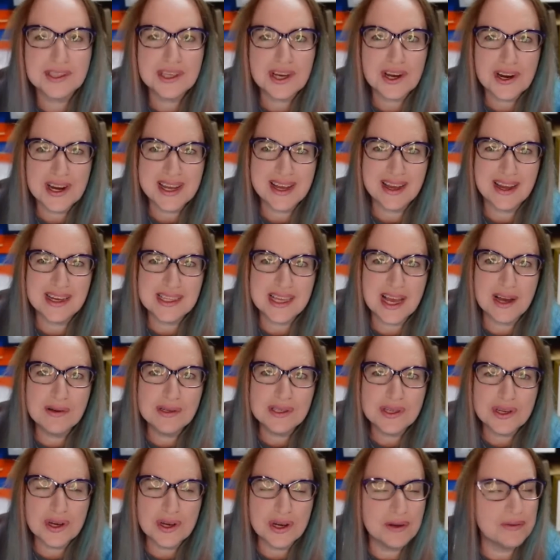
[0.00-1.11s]
Sorry, guys. I
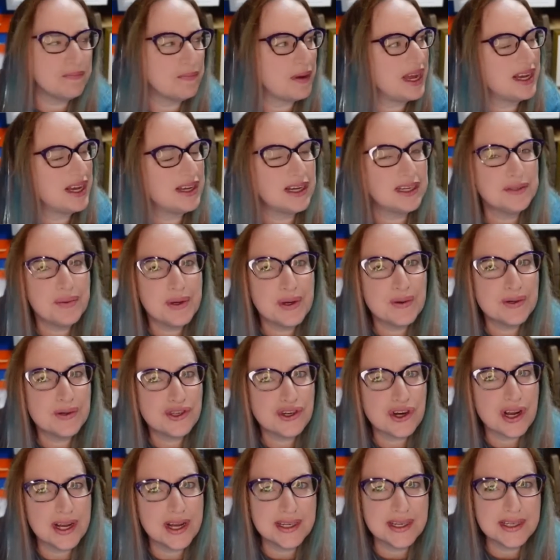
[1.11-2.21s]
was no, my husband was
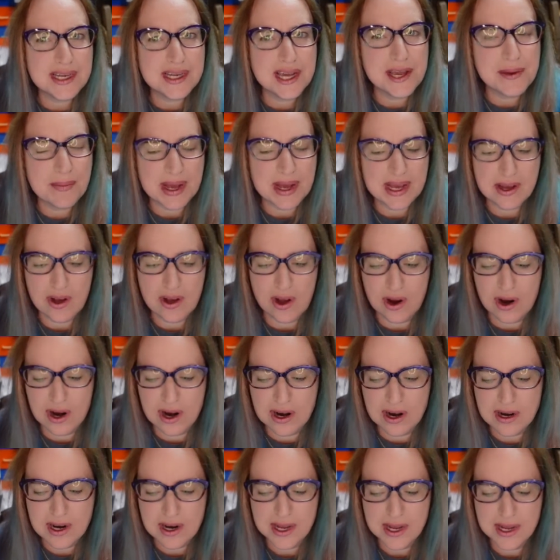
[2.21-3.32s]
trying to take my
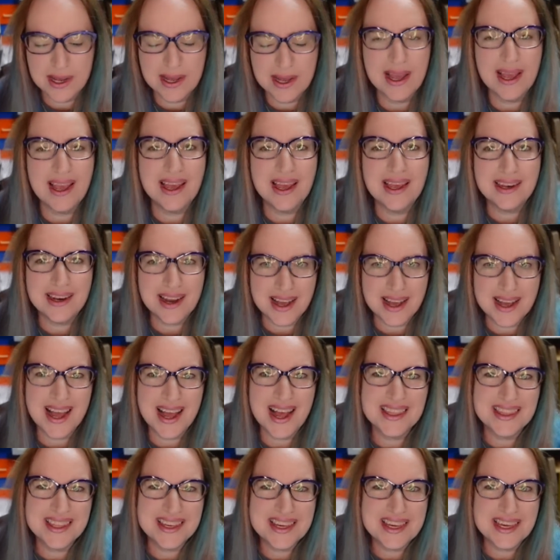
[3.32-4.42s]
car and I
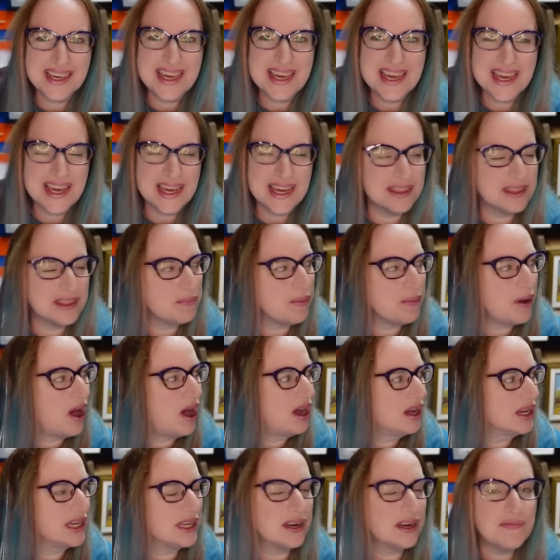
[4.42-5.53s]
had the key in the
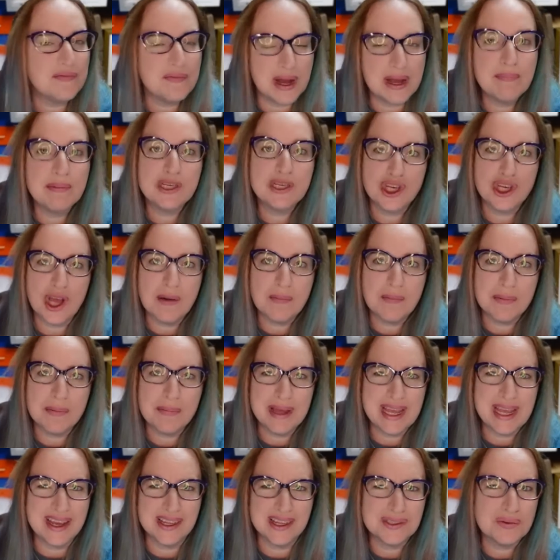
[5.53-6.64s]
pocket of my pajama
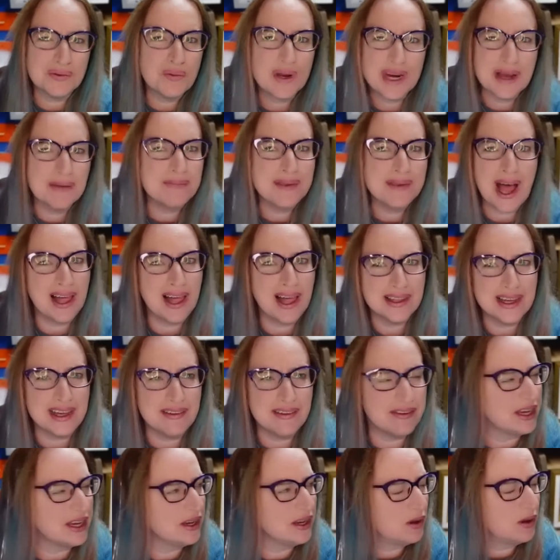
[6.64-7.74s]
pants when I'm not
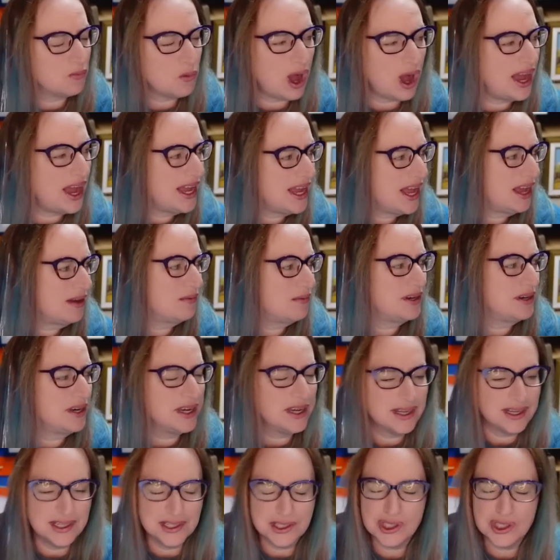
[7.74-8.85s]
leaving. Why I would.
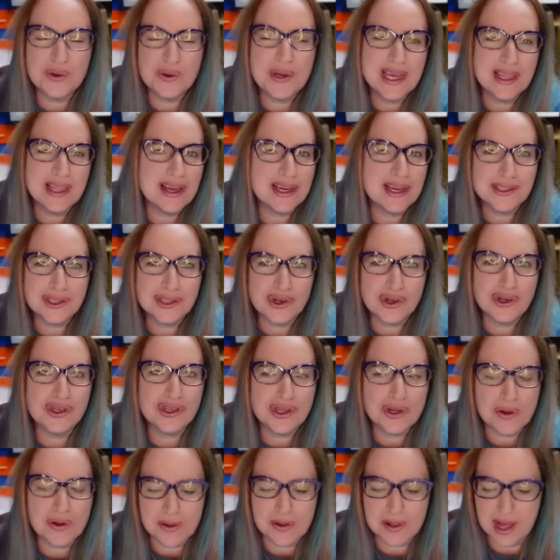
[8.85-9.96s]
So he like searched
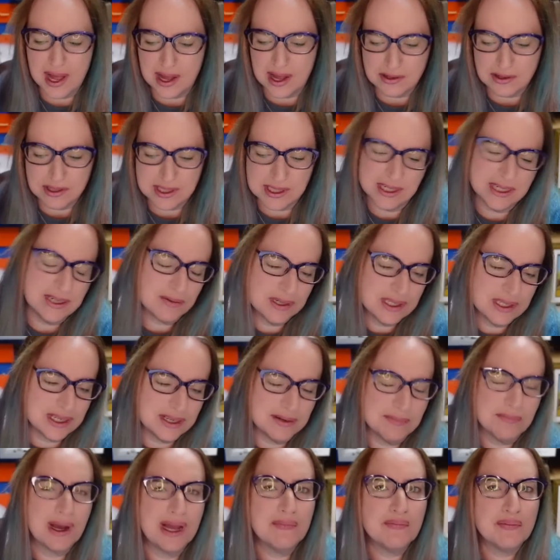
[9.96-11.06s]
the whole house and it was
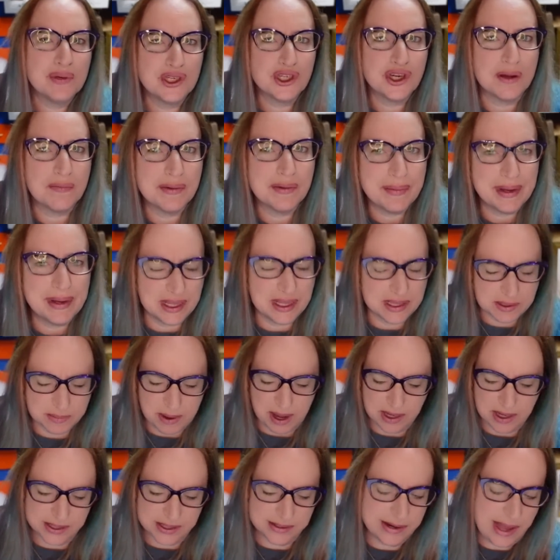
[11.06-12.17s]
in my pajama pants
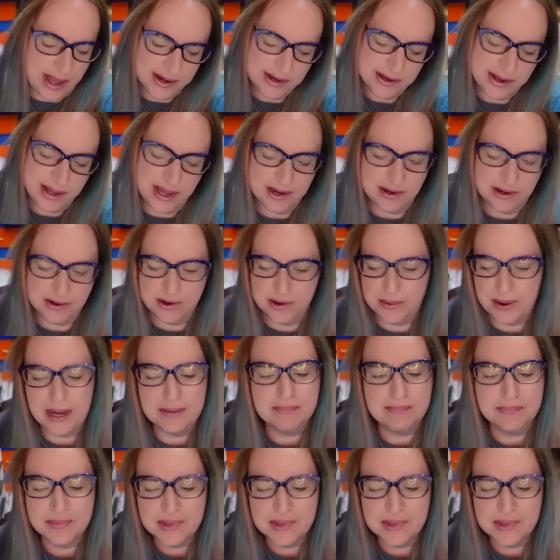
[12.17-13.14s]
pocket. I don't, I don't know why.